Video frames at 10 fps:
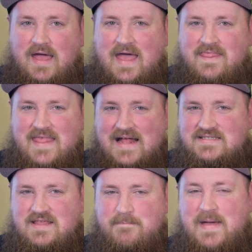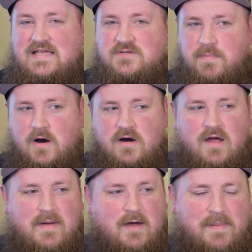And that's the best part
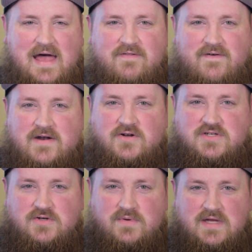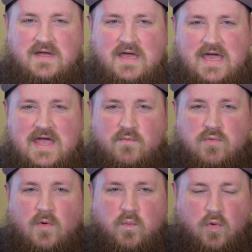about Pathfinder 2e. It
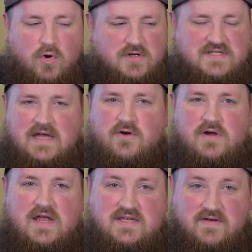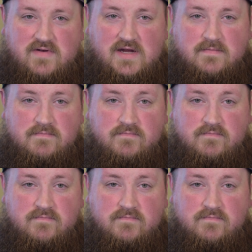rewards that creativity.